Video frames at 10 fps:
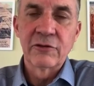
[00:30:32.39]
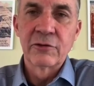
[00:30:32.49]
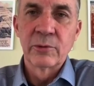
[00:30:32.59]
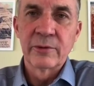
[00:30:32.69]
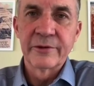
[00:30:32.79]

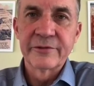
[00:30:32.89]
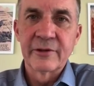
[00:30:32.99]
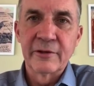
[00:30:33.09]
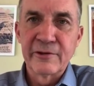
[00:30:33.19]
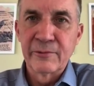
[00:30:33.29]
tools to
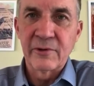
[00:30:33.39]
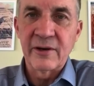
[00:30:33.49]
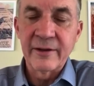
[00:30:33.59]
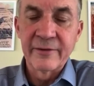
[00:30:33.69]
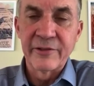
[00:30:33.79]
do
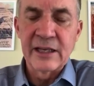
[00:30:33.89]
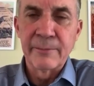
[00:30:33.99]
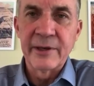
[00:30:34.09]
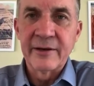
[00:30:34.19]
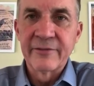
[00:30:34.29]
all of the
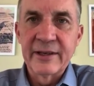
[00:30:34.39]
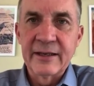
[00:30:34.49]
above